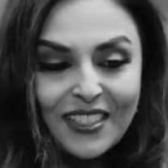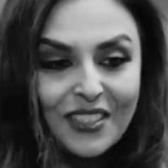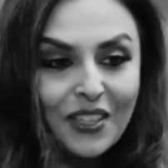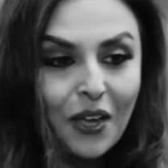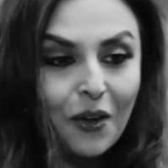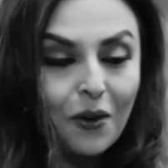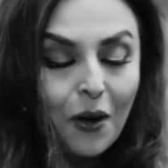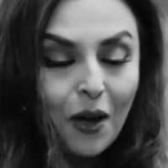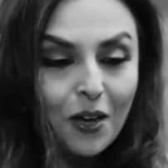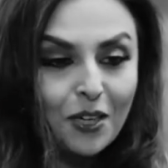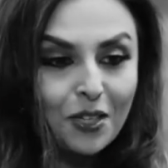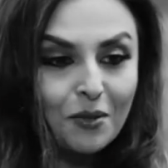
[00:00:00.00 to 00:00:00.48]

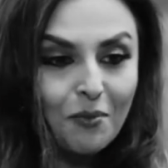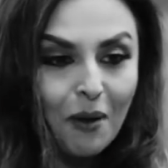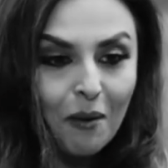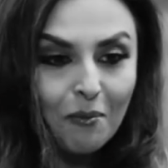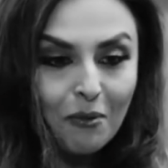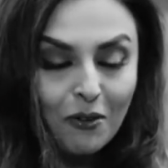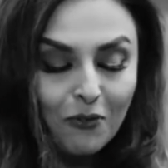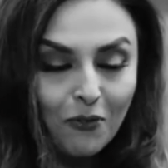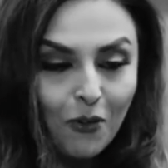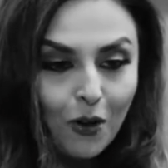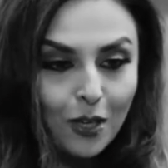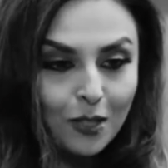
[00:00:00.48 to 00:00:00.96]
So she made
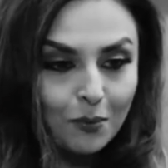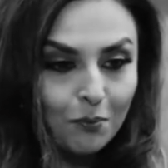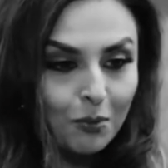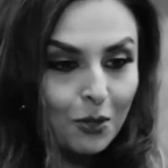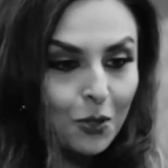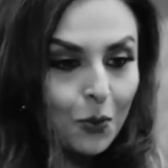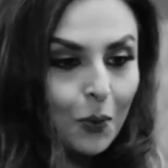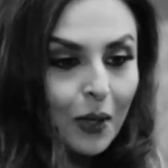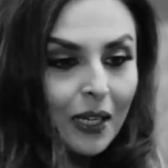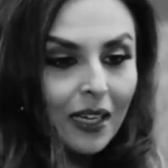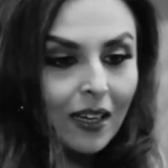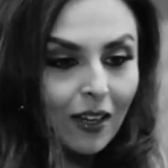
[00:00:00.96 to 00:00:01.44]
me fast
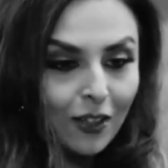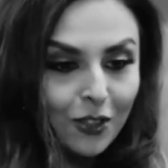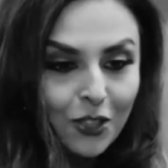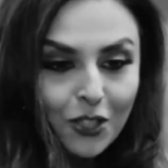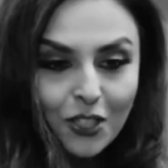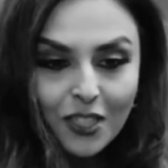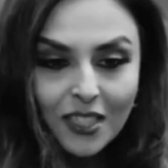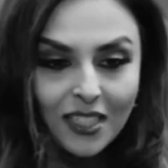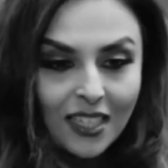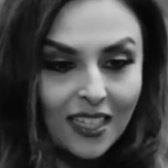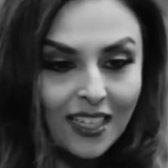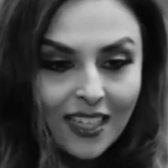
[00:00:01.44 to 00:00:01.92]
between lunch
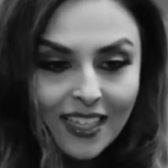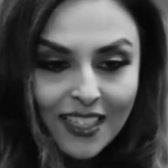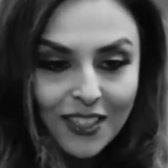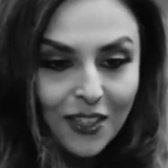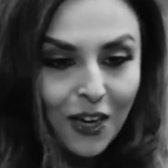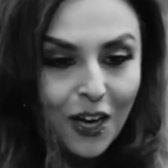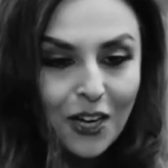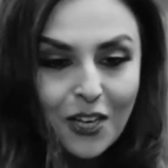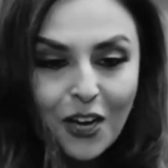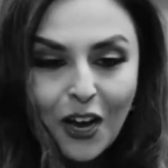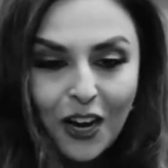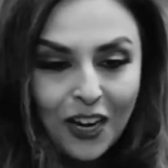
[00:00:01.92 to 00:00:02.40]
and dinners. So
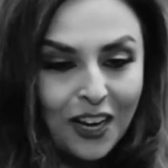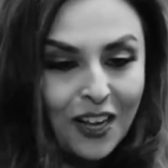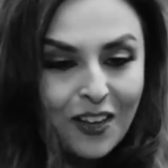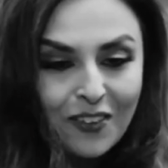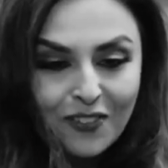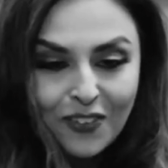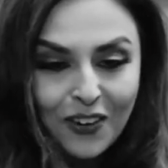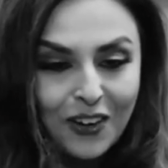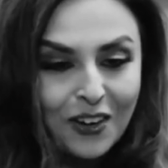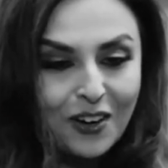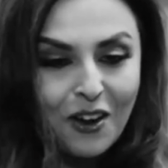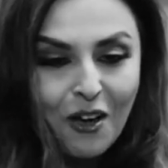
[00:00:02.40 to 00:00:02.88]
I don't
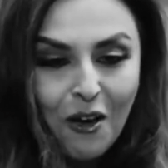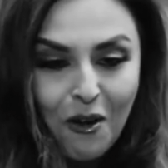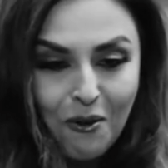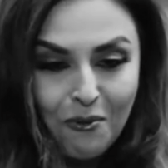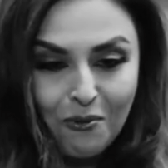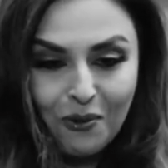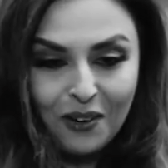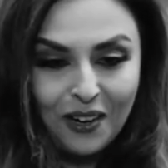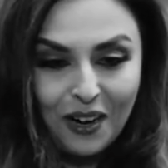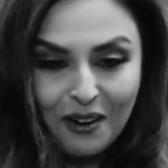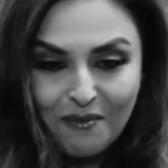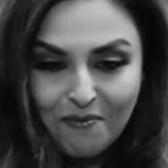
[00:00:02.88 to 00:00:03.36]
even know
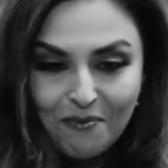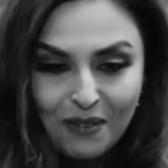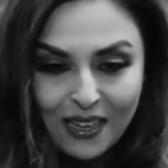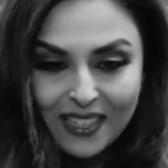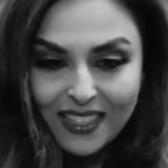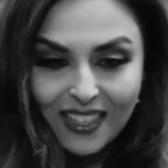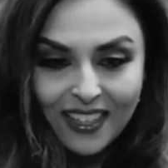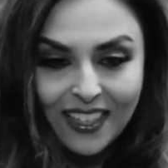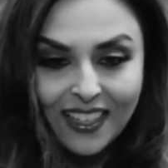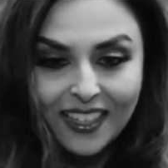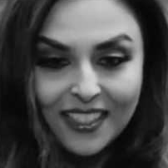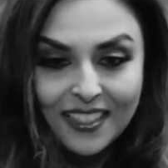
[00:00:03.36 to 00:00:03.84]
what I missed.
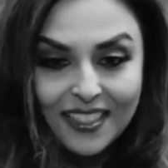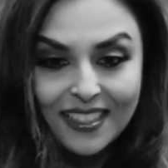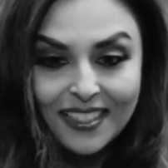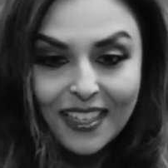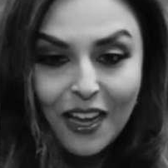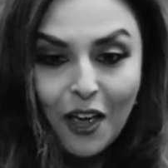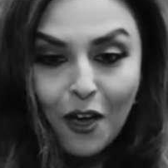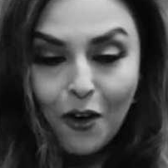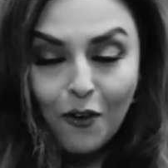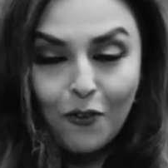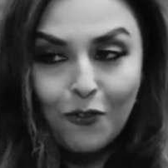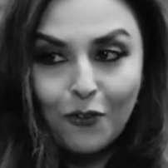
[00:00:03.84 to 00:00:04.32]
I think I just
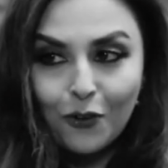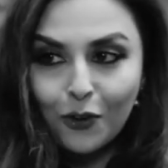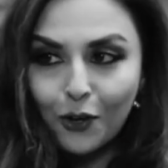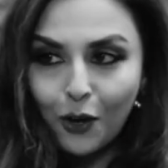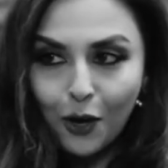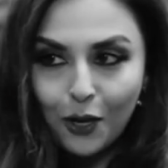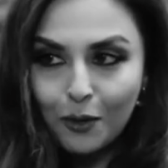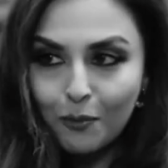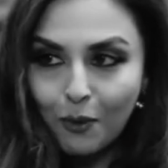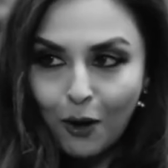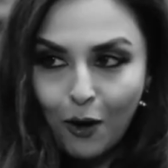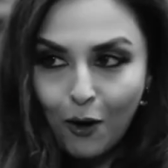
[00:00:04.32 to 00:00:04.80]

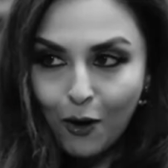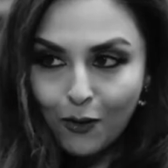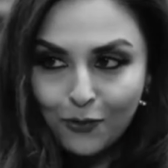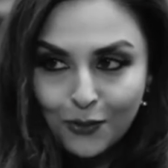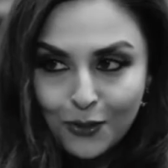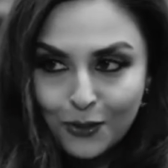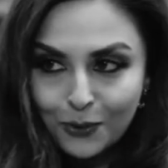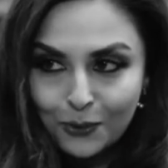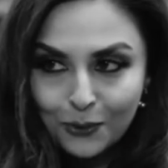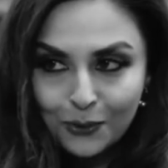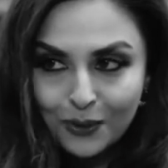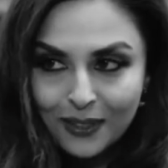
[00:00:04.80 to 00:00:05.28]
forgoed my after
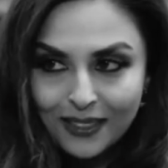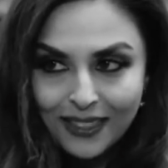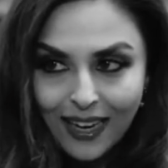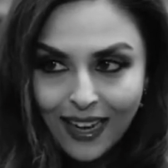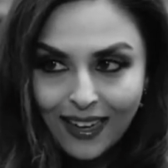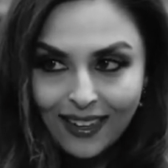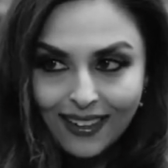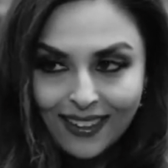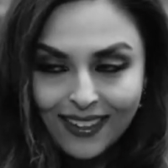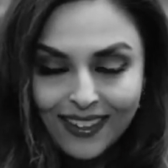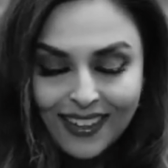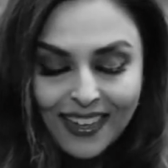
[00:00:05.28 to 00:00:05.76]
school
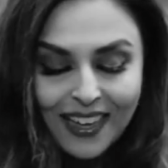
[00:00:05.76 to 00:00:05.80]
snack.